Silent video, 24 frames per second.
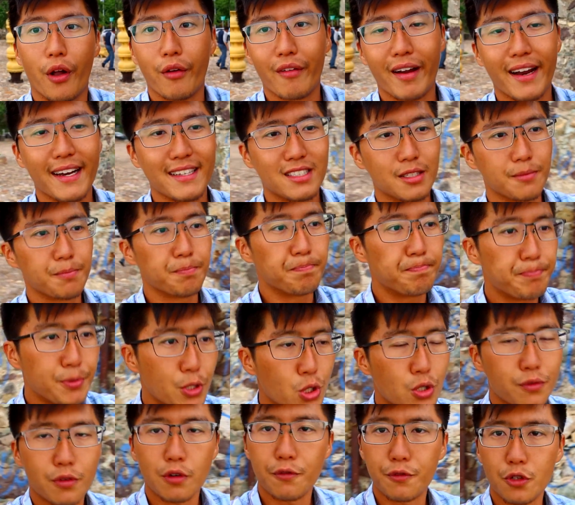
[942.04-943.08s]
right? It's a
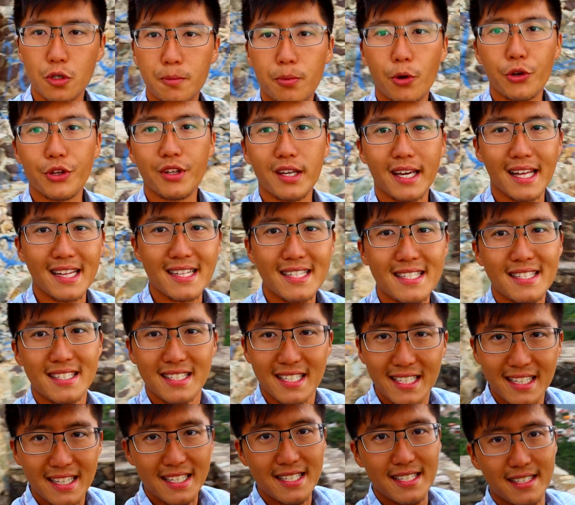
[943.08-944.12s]
beautiful viewpoint. You can
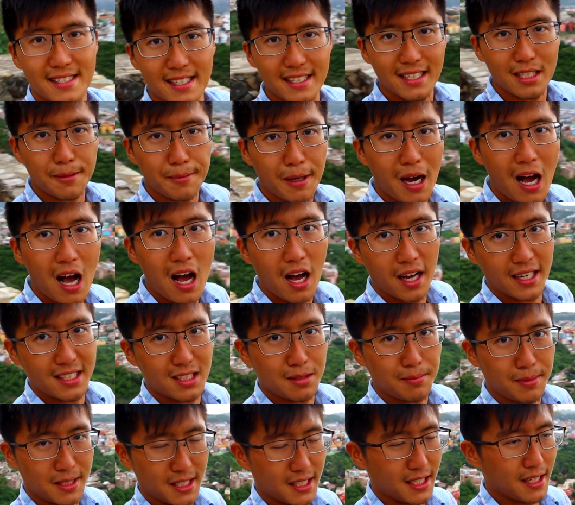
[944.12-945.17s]
see the city behind
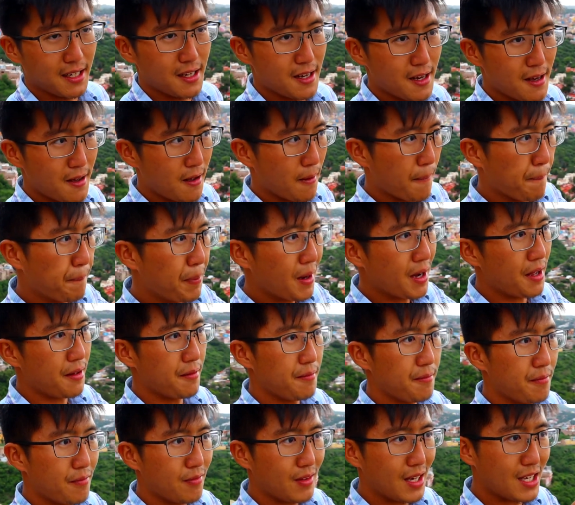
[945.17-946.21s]
me, but
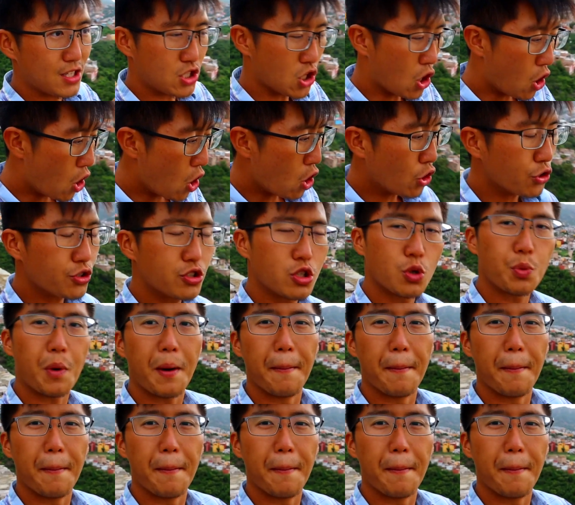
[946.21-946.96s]
it's also a